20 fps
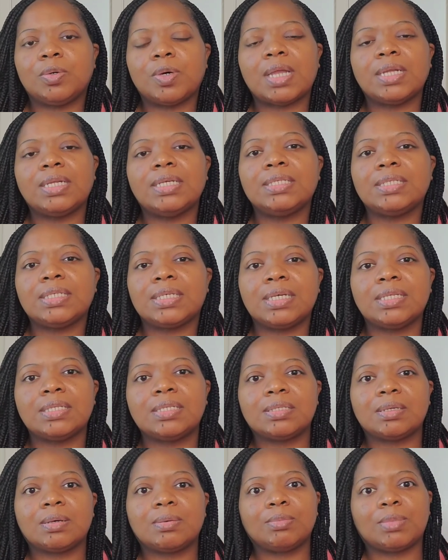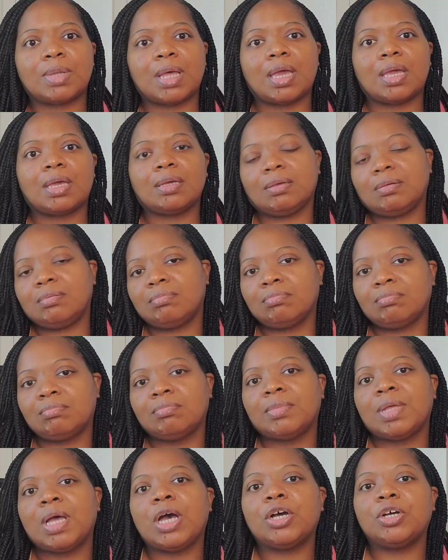I need to get some, like,
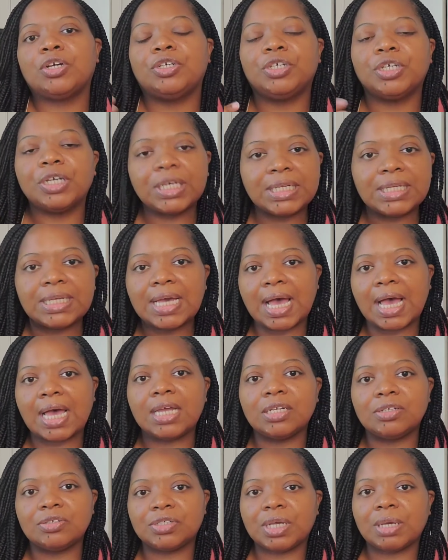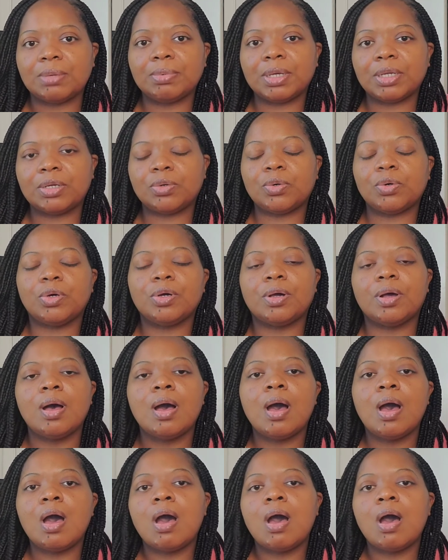a good kind of shea butter oil.